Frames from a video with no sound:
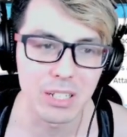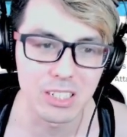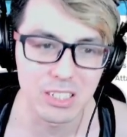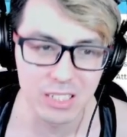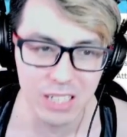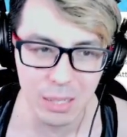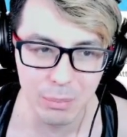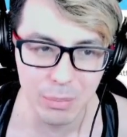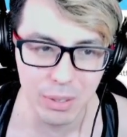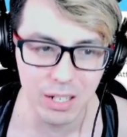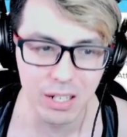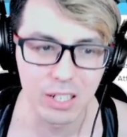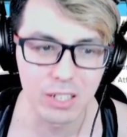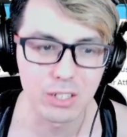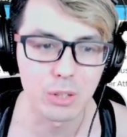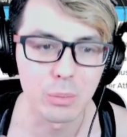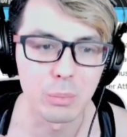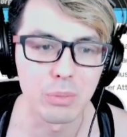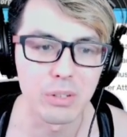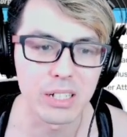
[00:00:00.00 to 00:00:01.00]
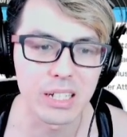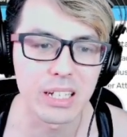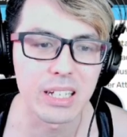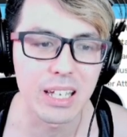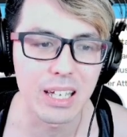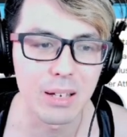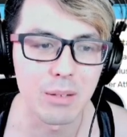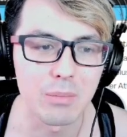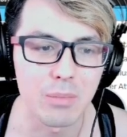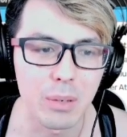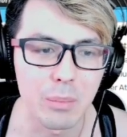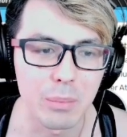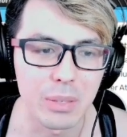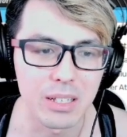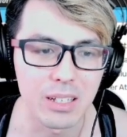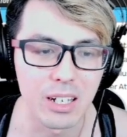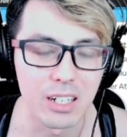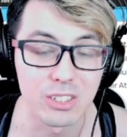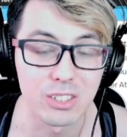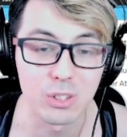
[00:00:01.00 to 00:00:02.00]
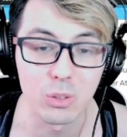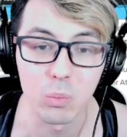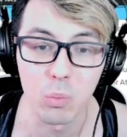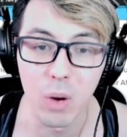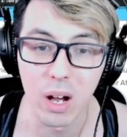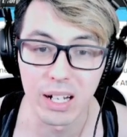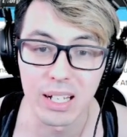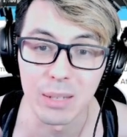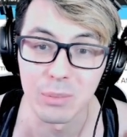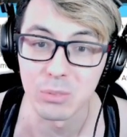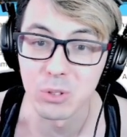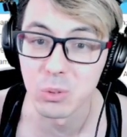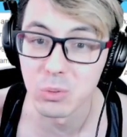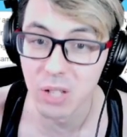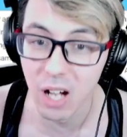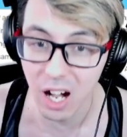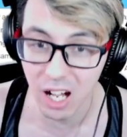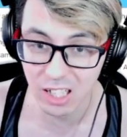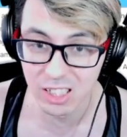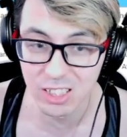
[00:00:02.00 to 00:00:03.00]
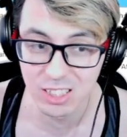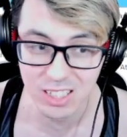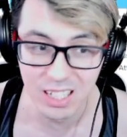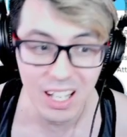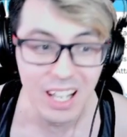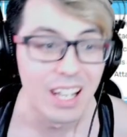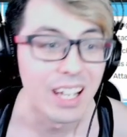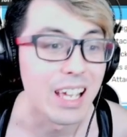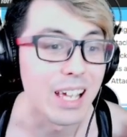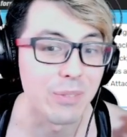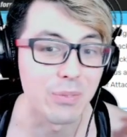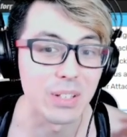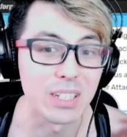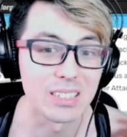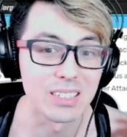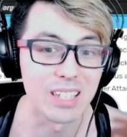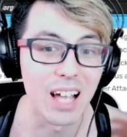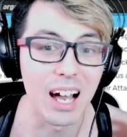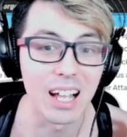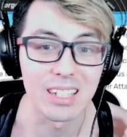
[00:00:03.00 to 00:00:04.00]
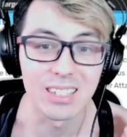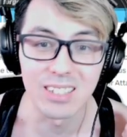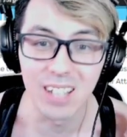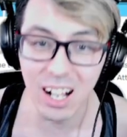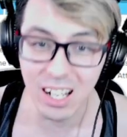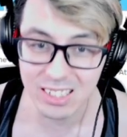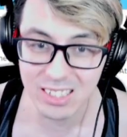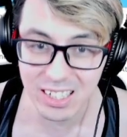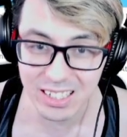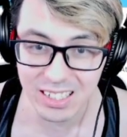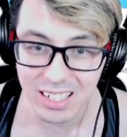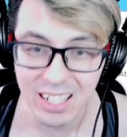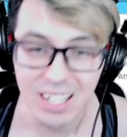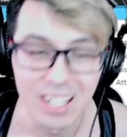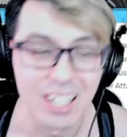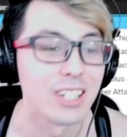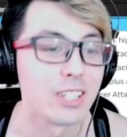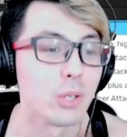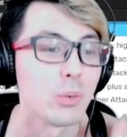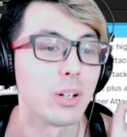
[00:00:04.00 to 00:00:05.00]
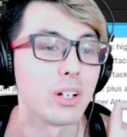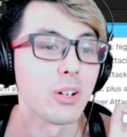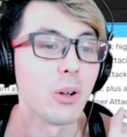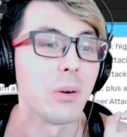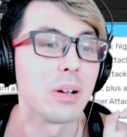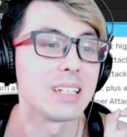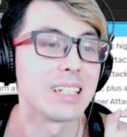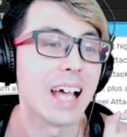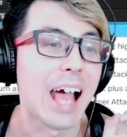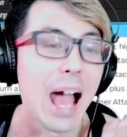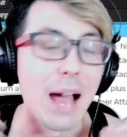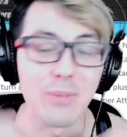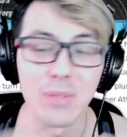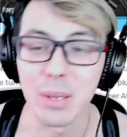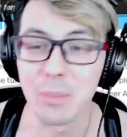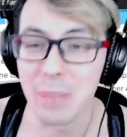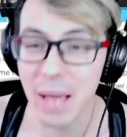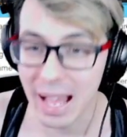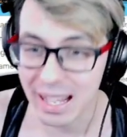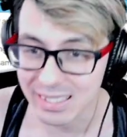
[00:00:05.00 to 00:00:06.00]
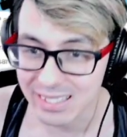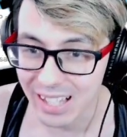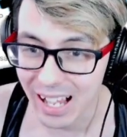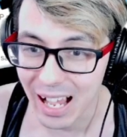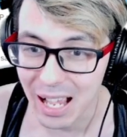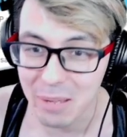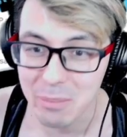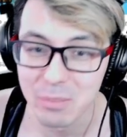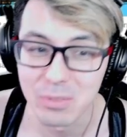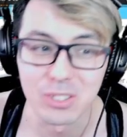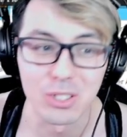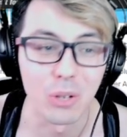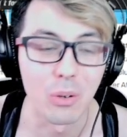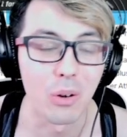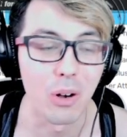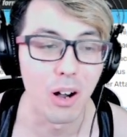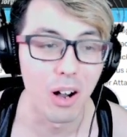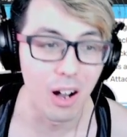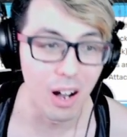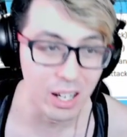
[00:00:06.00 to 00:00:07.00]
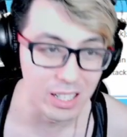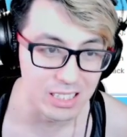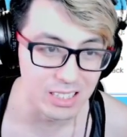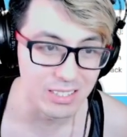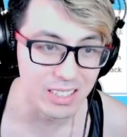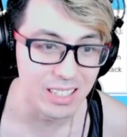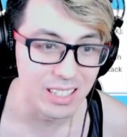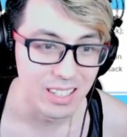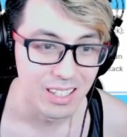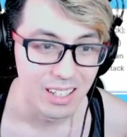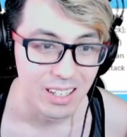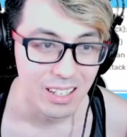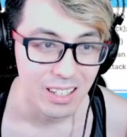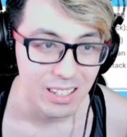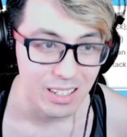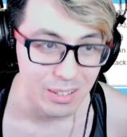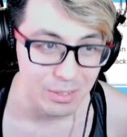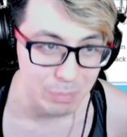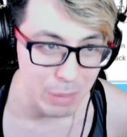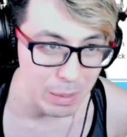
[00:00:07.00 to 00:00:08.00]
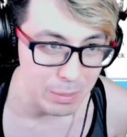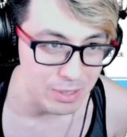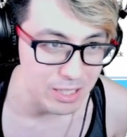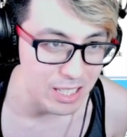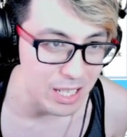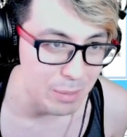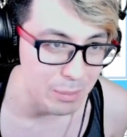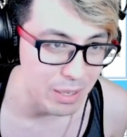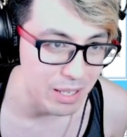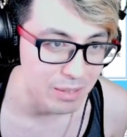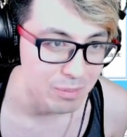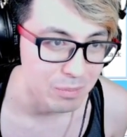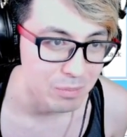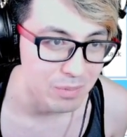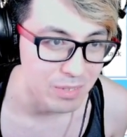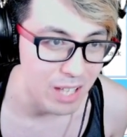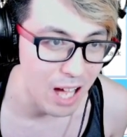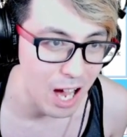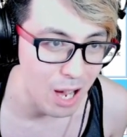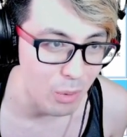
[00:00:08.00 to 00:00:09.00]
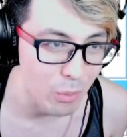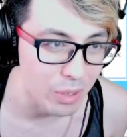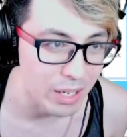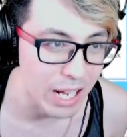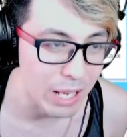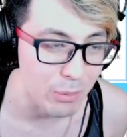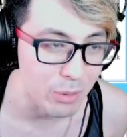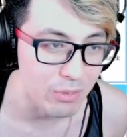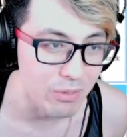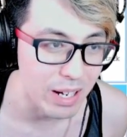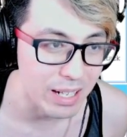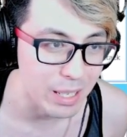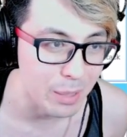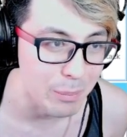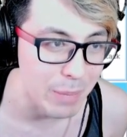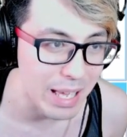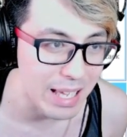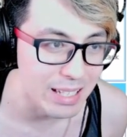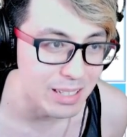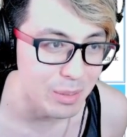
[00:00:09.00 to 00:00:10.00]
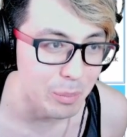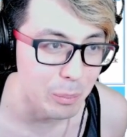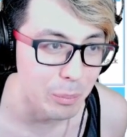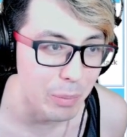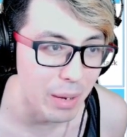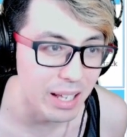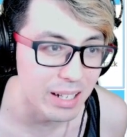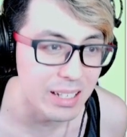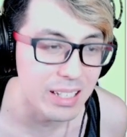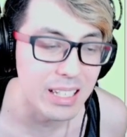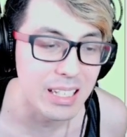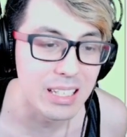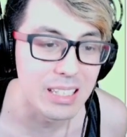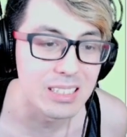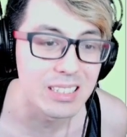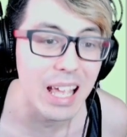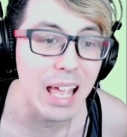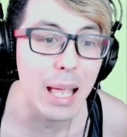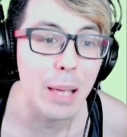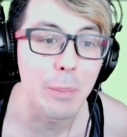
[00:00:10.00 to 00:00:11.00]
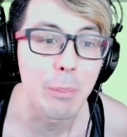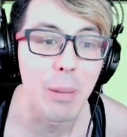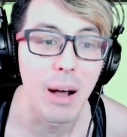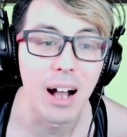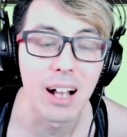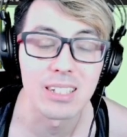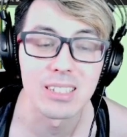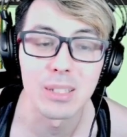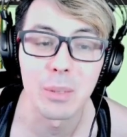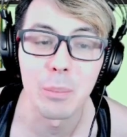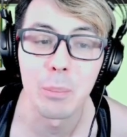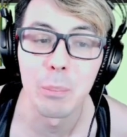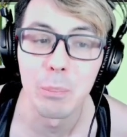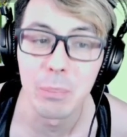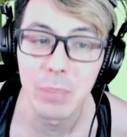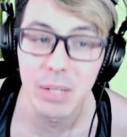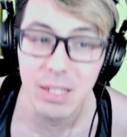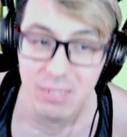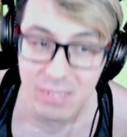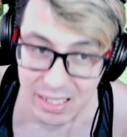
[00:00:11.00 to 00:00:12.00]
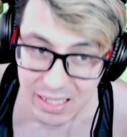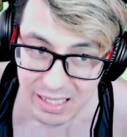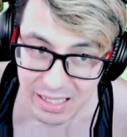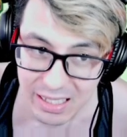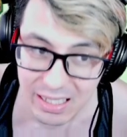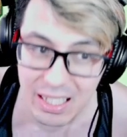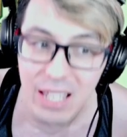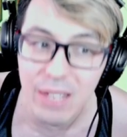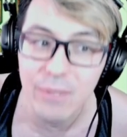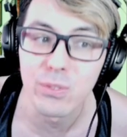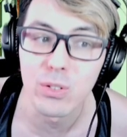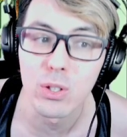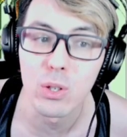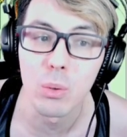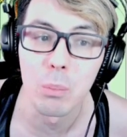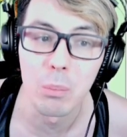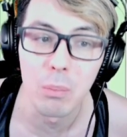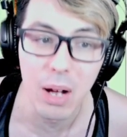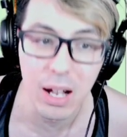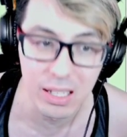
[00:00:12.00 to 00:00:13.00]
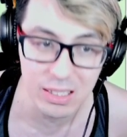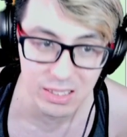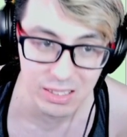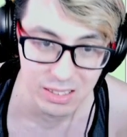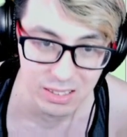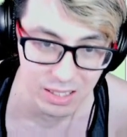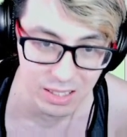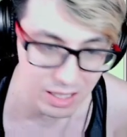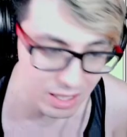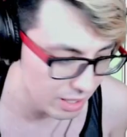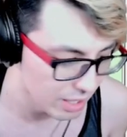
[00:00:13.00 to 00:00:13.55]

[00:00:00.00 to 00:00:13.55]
Janemba, you're bringing him because you want him to dodge. If he's not dodging, you are going to have a bad time. So honestly, Baby Janemba, not one I would recommend, but is a possibility if you must.